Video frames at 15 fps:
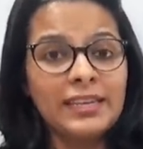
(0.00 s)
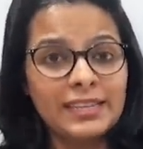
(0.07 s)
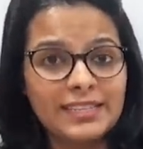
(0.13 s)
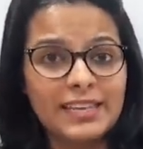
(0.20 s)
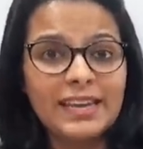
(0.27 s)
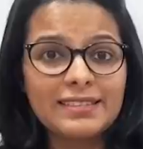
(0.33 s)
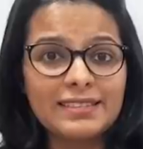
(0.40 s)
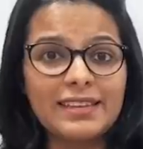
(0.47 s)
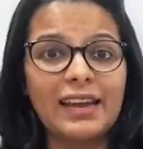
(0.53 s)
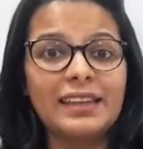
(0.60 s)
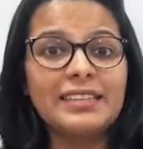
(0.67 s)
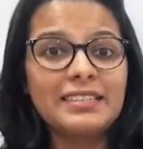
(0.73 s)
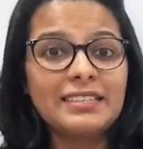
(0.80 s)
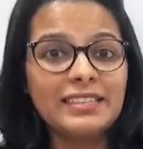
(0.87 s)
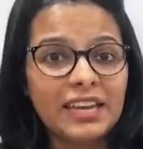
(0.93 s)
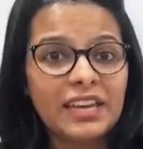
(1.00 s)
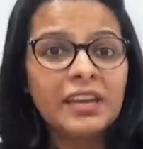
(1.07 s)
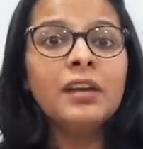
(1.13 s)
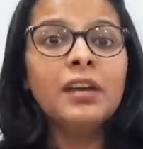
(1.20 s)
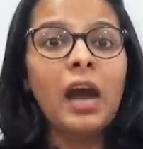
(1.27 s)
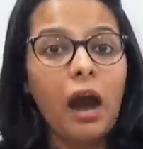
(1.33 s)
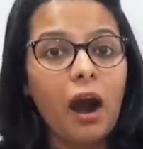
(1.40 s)
Yes guys,
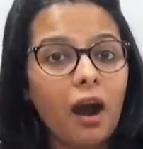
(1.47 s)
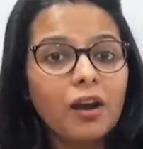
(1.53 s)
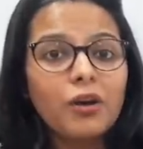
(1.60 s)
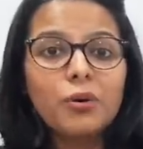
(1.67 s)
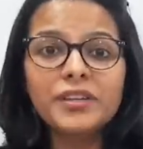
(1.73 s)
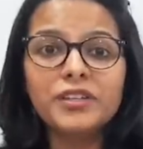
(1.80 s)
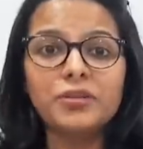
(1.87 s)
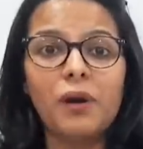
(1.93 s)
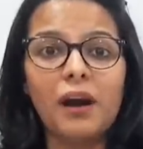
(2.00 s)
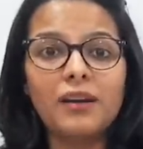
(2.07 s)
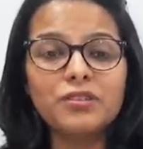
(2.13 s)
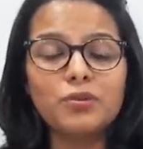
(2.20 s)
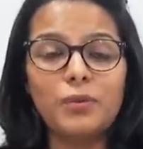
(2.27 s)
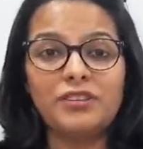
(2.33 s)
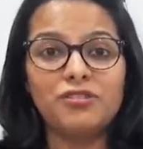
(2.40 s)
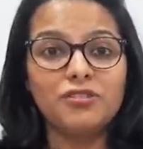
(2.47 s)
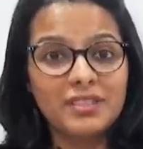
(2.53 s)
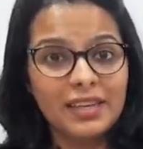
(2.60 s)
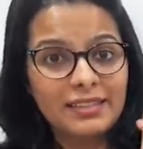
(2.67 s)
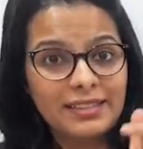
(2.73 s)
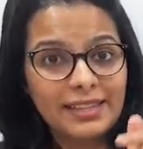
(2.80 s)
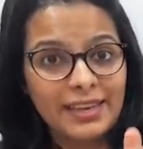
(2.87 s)
they are going to ask questions
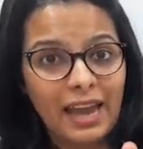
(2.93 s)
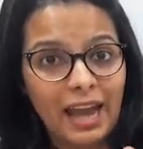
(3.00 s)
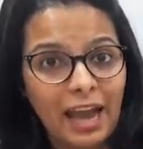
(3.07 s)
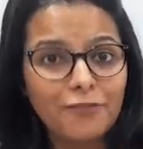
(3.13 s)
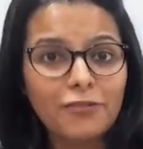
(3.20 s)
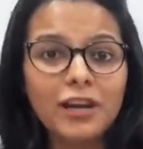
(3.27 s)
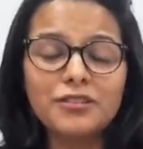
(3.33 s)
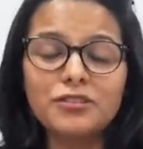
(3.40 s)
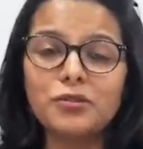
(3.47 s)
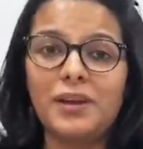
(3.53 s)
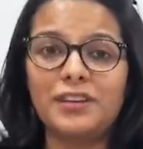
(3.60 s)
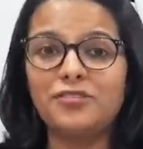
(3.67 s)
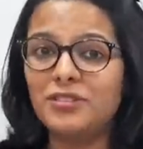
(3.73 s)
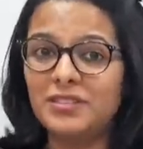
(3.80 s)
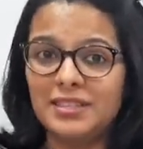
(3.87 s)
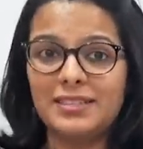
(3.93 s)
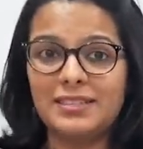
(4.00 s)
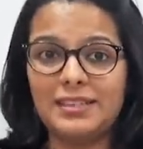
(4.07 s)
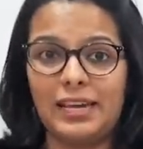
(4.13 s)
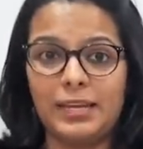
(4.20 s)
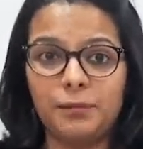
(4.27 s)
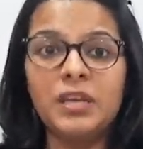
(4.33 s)
and they have asked questions this
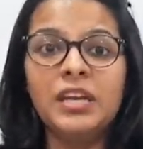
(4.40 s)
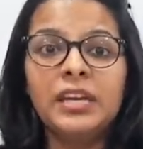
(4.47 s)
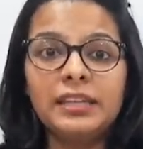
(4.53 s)
time.